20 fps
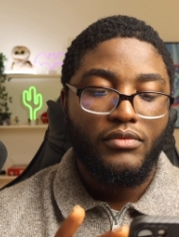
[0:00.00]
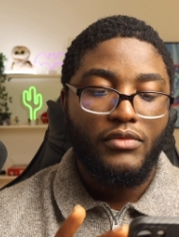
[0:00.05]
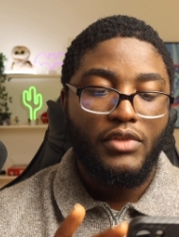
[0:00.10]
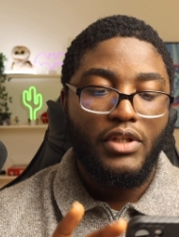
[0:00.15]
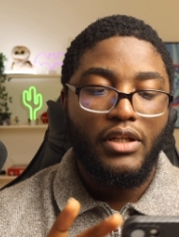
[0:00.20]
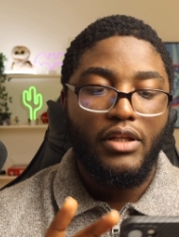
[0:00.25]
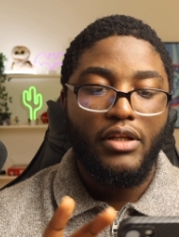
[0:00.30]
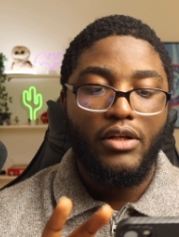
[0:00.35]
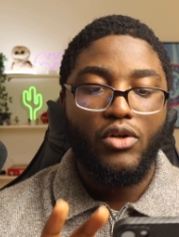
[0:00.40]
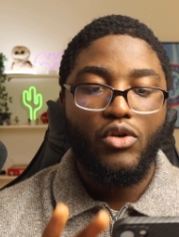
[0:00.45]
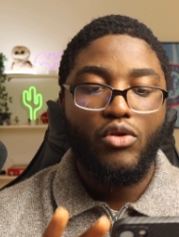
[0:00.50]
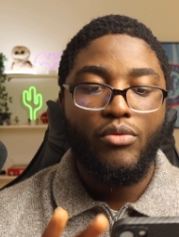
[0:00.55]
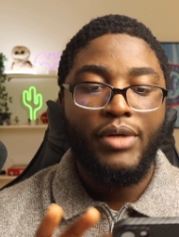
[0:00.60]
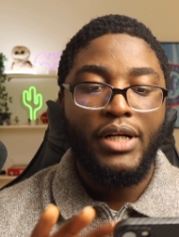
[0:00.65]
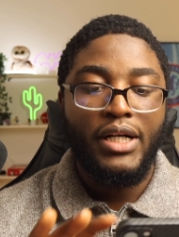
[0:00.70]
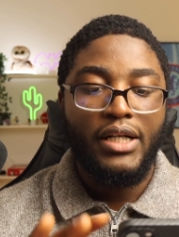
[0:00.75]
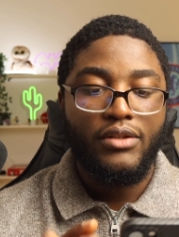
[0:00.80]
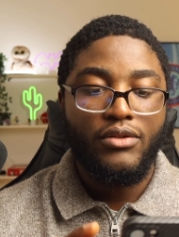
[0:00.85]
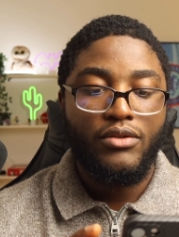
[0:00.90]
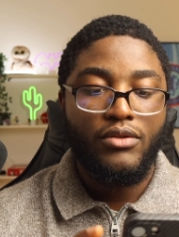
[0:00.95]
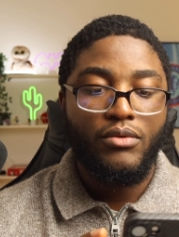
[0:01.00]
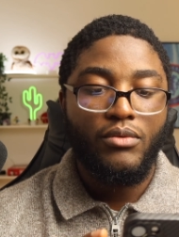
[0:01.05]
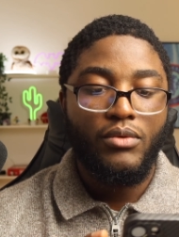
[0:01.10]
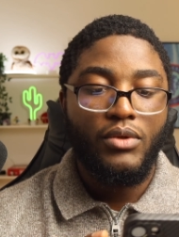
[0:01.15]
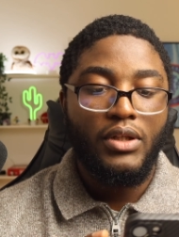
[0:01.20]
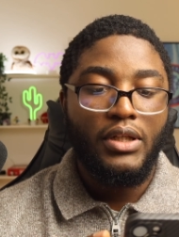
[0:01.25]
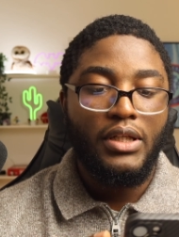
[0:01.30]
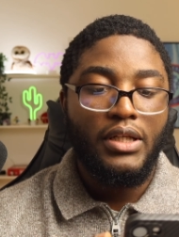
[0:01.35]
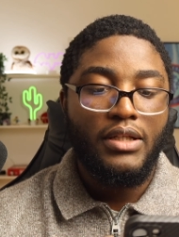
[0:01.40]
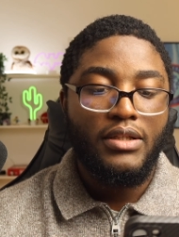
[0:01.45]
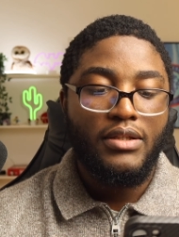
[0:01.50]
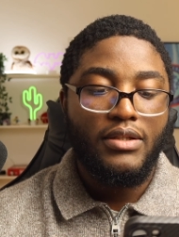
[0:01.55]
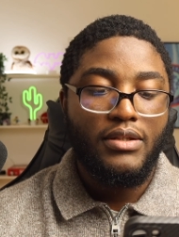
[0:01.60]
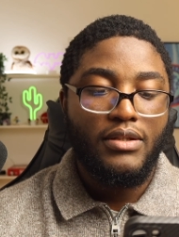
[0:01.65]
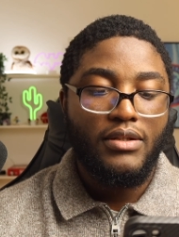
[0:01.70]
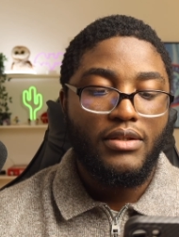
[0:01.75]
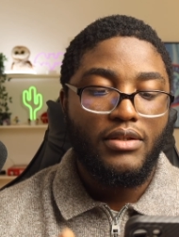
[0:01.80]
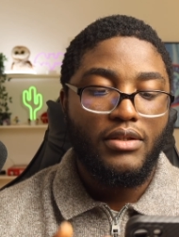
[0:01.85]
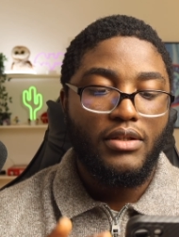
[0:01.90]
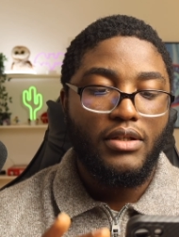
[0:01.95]
And then go back to the wallet.
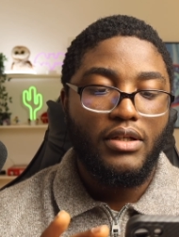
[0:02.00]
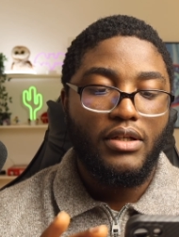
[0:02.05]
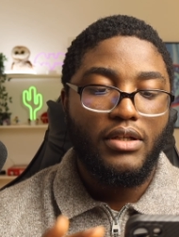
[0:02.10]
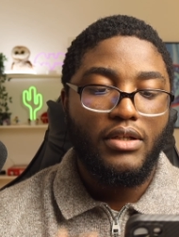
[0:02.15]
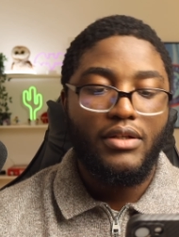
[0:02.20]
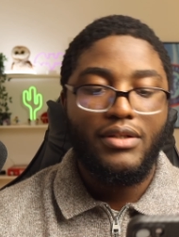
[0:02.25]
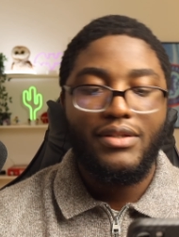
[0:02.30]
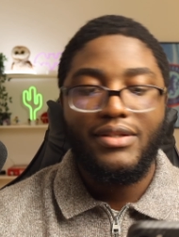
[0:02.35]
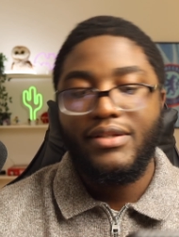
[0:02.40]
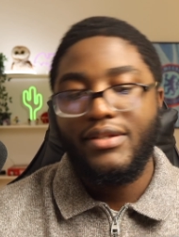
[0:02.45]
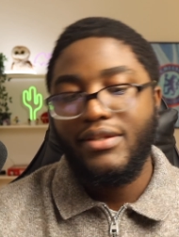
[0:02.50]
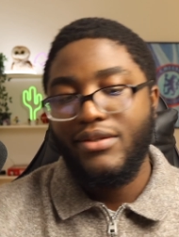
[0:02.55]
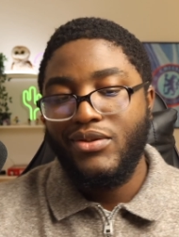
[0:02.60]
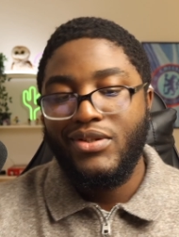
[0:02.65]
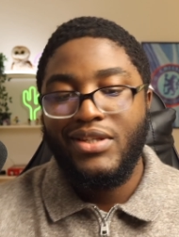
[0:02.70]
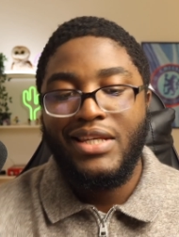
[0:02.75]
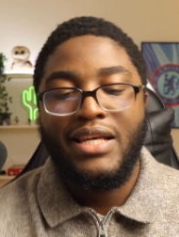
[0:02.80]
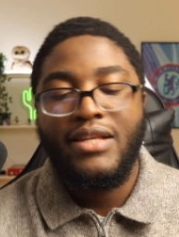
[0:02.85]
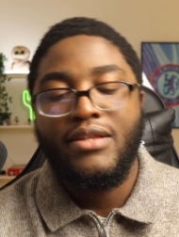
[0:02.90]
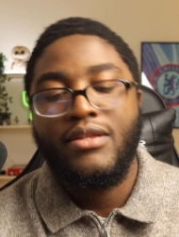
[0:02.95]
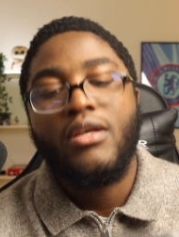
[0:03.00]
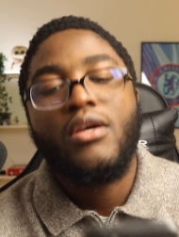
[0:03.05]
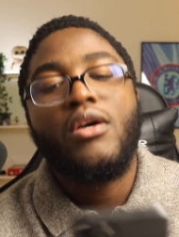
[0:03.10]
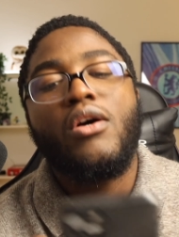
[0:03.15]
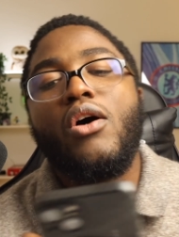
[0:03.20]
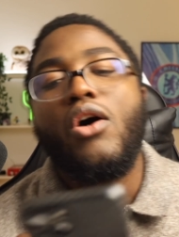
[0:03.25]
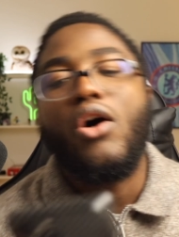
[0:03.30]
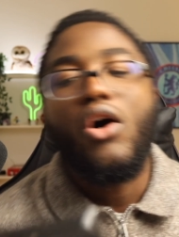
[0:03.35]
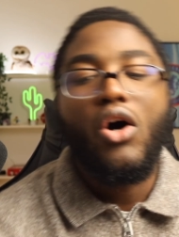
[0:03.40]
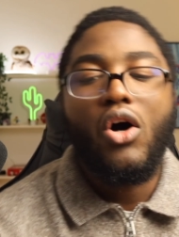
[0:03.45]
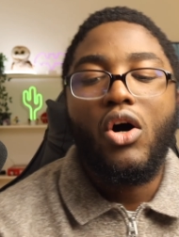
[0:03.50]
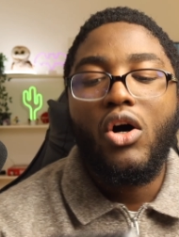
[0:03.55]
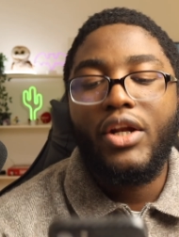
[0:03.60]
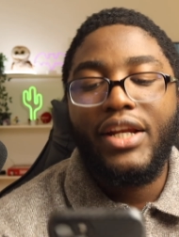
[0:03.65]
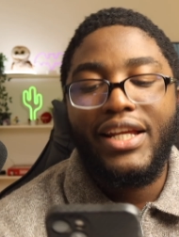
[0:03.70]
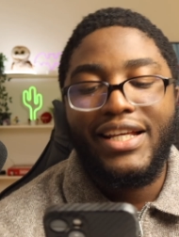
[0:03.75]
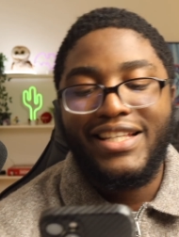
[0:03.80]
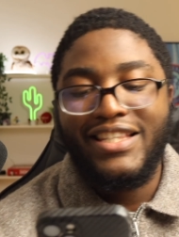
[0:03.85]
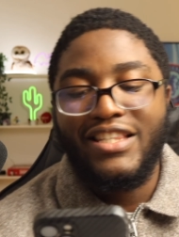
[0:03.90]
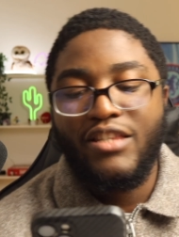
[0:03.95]
It still says
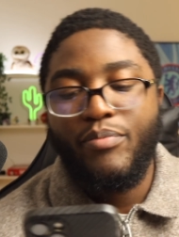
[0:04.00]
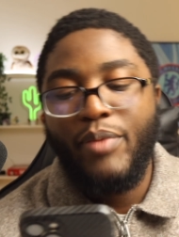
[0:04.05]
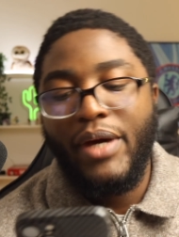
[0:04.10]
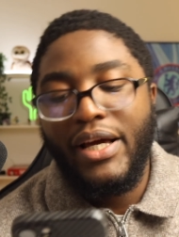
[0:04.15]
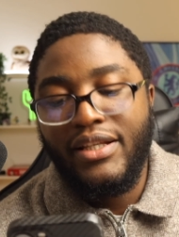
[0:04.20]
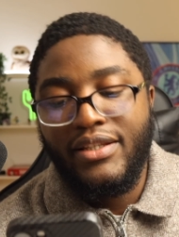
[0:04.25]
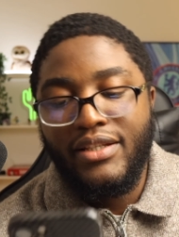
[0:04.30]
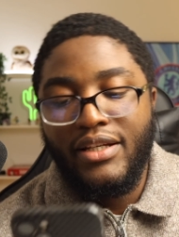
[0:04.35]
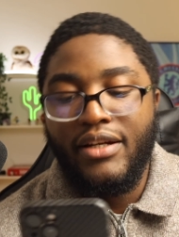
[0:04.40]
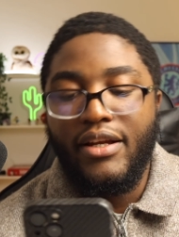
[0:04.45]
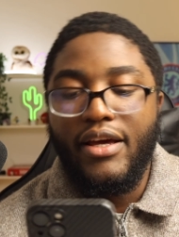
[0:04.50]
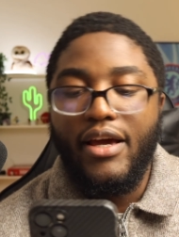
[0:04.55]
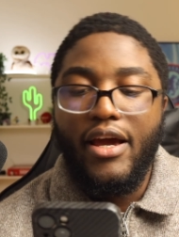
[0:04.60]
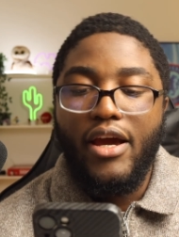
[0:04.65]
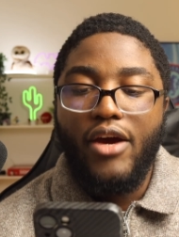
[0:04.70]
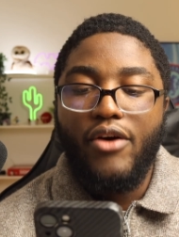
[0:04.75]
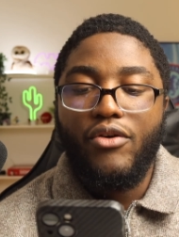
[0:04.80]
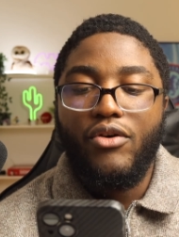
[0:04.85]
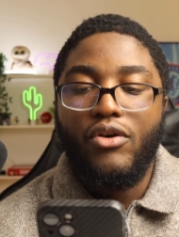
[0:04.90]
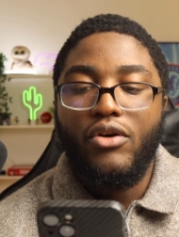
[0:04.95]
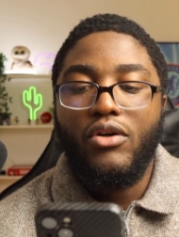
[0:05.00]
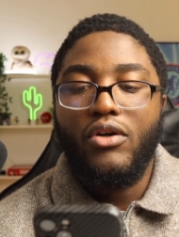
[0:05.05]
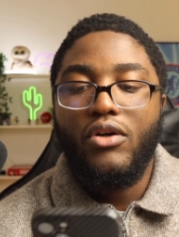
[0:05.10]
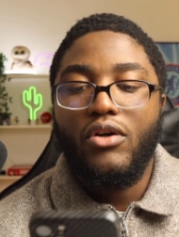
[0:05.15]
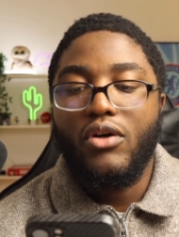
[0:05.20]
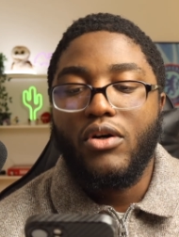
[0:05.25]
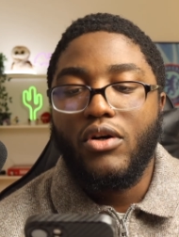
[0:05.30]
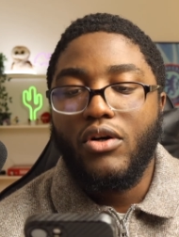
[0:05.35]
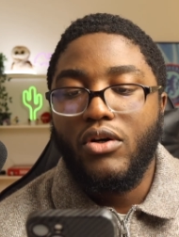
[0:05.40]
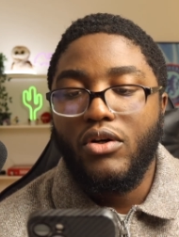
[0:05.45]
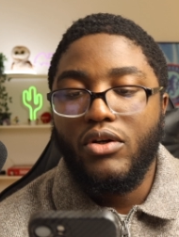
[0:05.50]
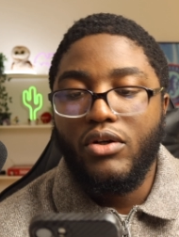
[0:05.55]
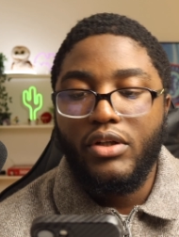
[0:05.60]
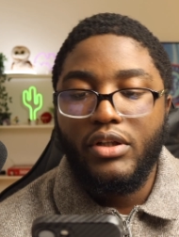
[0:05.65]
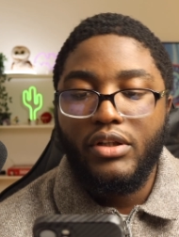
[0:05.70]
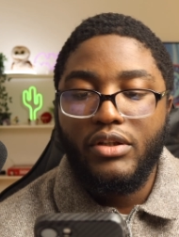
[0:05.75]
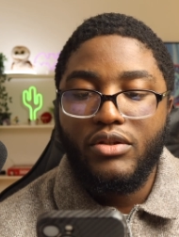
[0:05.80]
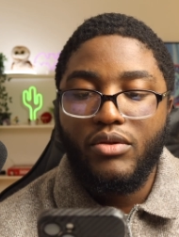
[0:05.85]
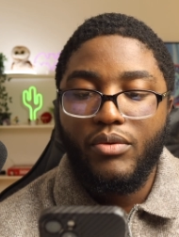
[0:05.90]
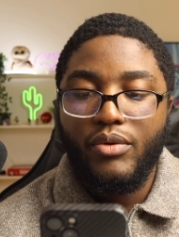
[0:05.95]
unexpected error
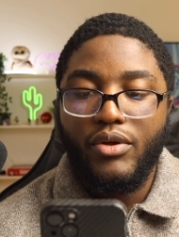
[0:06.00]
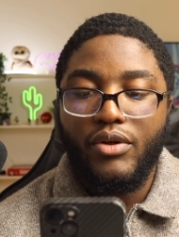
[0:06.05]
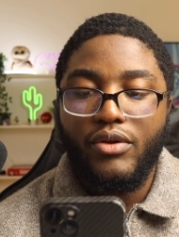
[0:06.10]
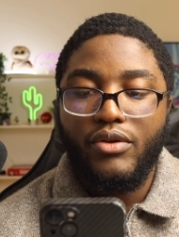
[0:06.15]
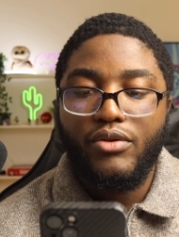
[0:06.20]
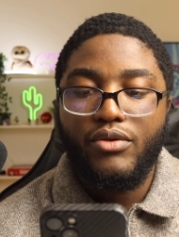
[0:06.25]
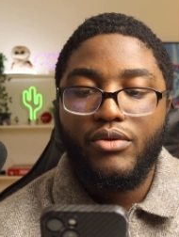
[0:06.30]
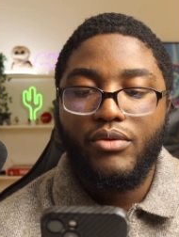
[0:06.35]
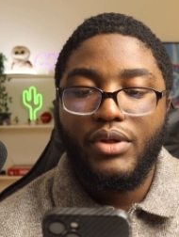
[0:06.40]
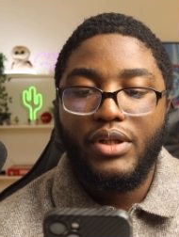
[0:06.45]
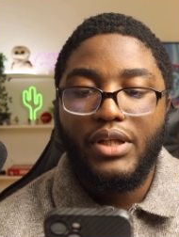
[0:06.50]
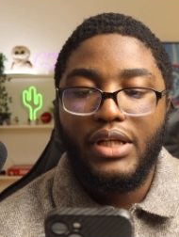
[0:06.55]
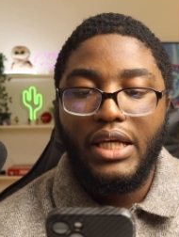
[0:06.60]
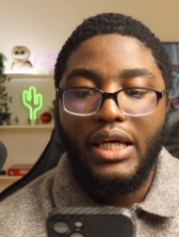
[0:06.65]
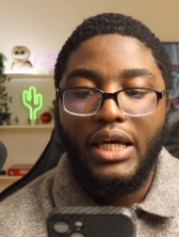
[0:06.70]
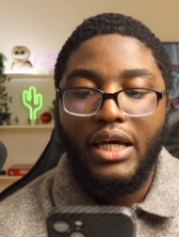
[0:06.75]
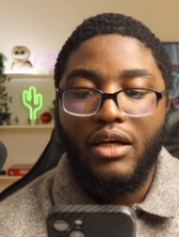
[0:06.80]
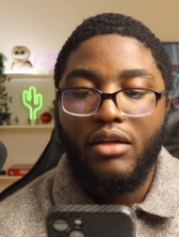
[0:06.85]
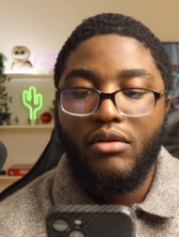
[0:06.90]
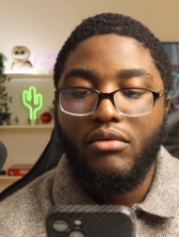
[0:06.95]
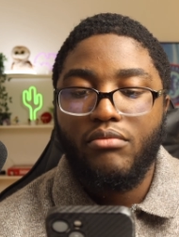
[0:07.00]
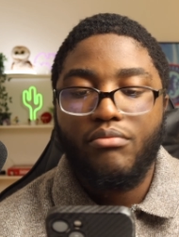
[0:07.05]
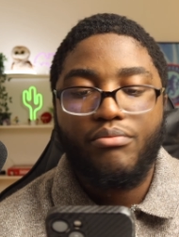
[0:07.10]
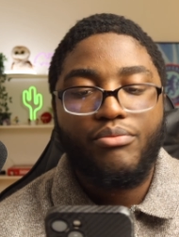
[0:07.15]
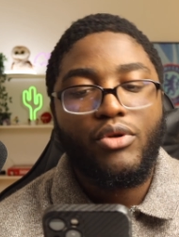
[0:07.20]
occurred. So we're going to do it again.